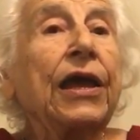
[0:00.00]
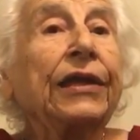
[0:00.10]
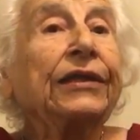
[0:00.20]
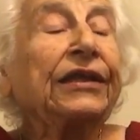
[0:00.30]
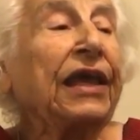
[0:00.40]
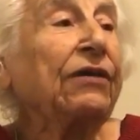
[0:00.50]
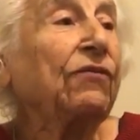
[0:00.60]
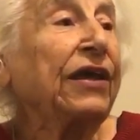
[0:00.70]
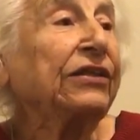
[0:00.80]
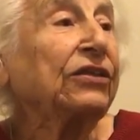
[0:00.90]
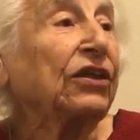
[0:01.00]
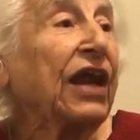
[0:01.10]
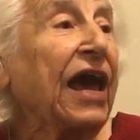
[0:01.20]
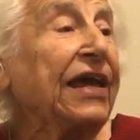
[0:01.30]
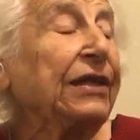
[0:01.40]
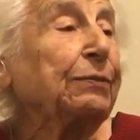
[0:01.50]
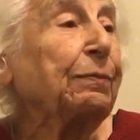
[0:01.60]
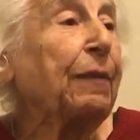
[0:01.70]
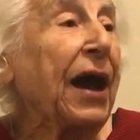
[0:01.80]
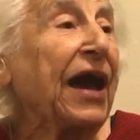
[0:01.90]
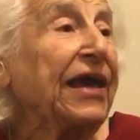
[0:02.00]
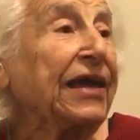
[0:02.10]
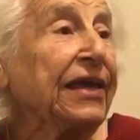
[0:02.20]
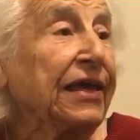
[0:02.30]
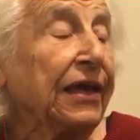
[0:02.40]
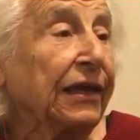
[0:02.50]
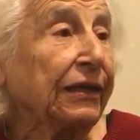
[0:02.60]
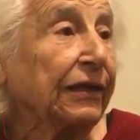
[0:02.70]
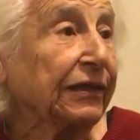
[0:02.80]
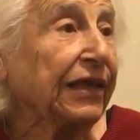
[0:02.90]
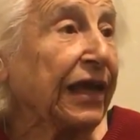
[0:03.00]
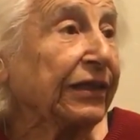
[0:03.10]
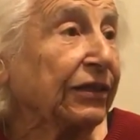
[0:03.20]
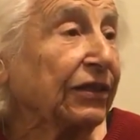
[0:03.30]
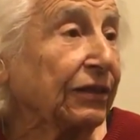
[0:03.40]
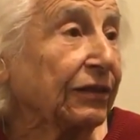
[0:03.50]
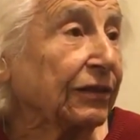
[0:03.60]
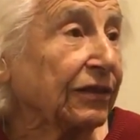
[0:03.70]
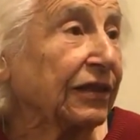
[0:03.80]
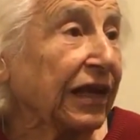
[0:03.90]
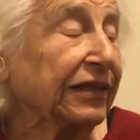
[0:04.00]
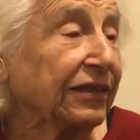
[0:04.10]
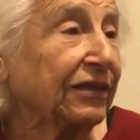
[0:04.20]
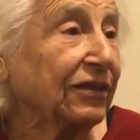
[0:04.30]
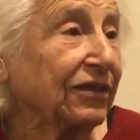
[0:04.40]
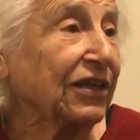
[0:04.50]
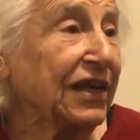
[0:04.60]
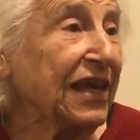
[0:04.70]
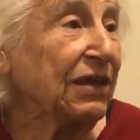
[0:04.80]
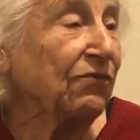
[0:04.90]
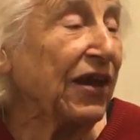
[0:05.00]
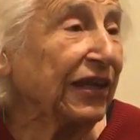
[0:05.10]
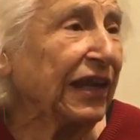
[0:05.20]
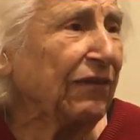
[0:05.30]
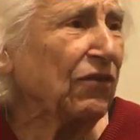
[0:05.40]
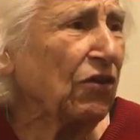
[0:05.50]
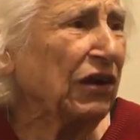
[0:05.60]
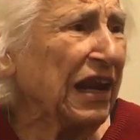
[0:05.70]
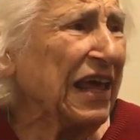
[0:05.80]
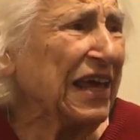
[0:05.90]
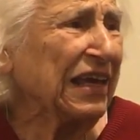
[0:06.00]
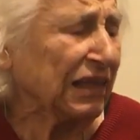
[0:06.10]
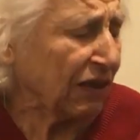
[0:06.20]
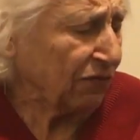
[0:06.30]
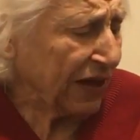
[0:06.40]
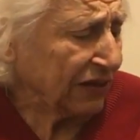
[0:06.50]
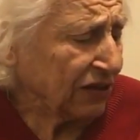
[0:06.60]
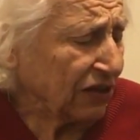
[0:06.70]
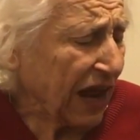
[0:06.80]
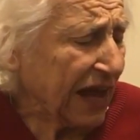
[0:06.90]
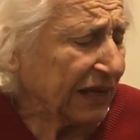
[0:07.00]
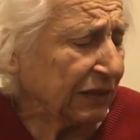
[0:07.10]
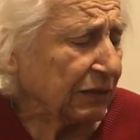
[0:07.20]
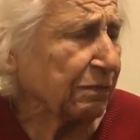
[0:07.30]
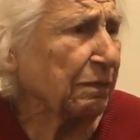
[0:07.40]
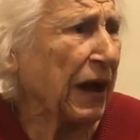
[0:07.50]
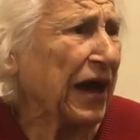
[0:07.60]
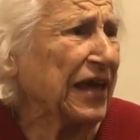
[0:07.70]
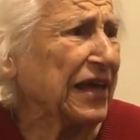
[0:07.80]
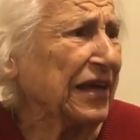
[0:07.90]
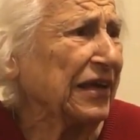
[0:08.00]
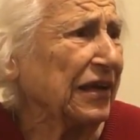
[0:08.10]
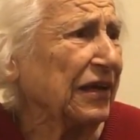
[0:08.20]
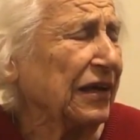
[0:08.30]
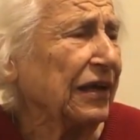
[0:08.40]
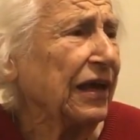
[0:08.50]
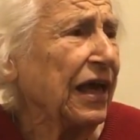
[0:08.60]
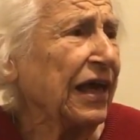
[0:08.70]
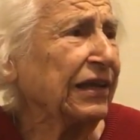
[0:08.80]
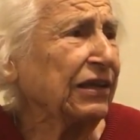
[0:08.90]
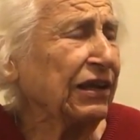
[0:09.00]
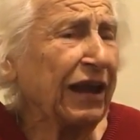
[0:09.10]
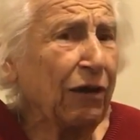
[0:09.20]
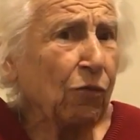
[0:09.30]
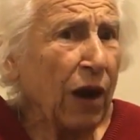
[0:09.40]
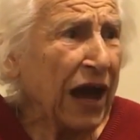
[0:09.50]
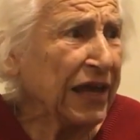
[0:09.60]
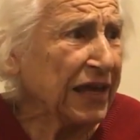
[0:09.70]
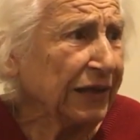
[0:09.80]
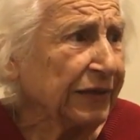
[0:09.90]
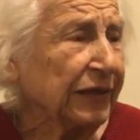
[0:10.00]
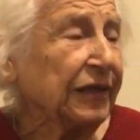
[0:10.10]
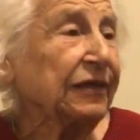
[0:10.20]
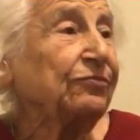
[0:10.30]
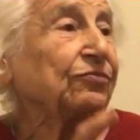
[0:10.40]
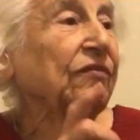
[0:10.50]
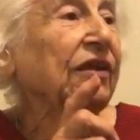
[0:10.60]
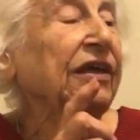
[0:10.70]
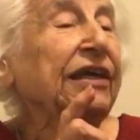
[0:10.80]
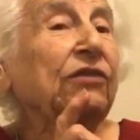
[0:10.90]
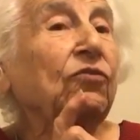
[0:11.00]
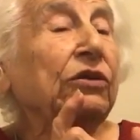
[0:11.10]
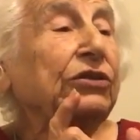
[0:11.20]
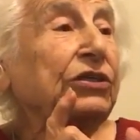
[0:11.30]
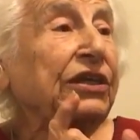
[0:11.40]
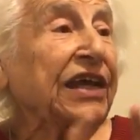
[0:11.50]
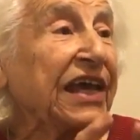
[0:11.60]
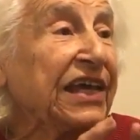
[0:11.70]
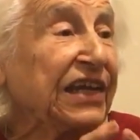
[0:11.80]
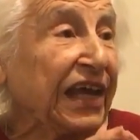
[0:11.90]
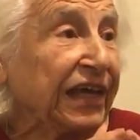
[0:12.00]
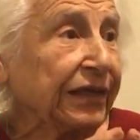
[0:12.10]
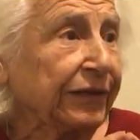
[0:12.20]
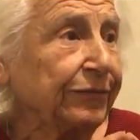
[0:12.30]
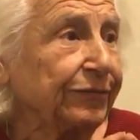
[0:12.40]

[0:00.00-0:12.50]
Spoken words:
and they went right by that tree where they were laying. They went right by. And you know why? It was raining.